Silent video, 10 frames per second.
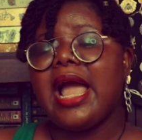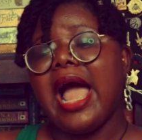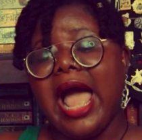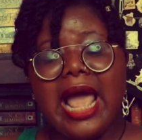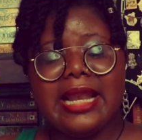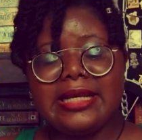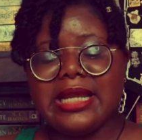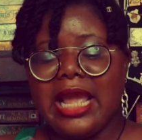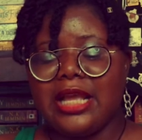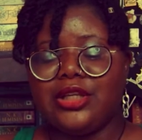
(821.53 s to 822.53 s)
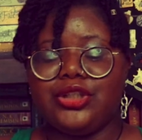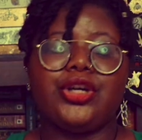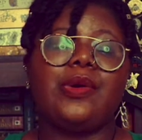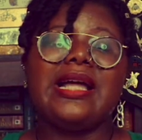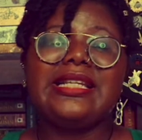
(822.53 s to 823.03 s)
And
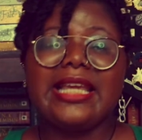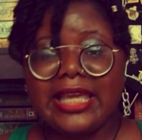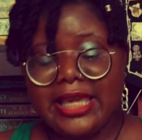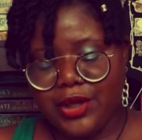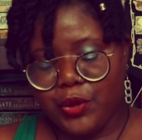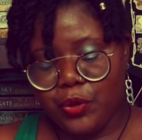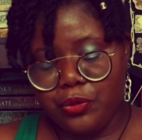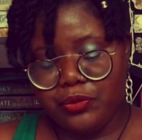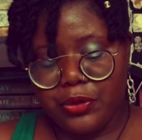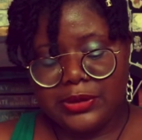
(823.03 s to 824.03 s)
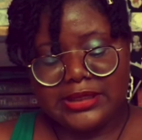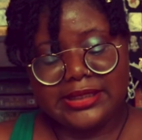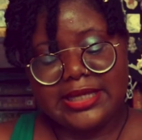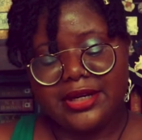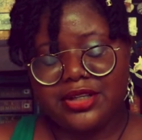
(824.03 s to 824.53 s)
Joan, he who wrote
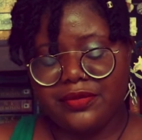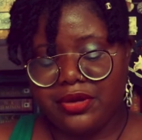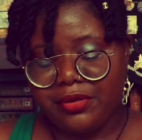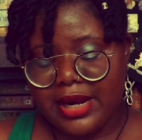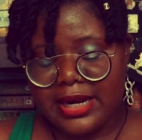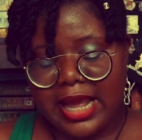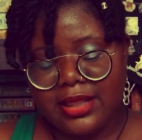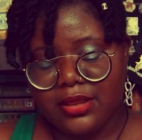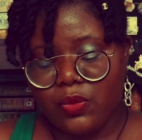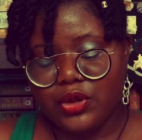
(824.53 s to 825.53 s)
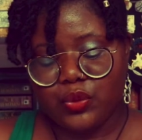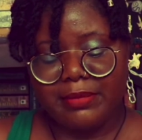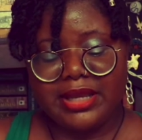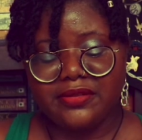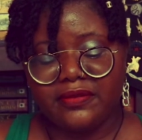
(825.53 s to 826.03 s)
Descendant of the Crane and the ones we're
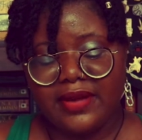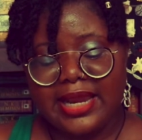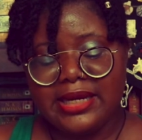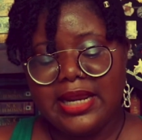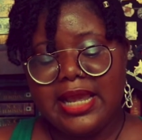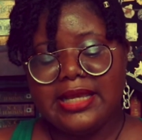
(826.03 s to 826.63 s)
meant to find,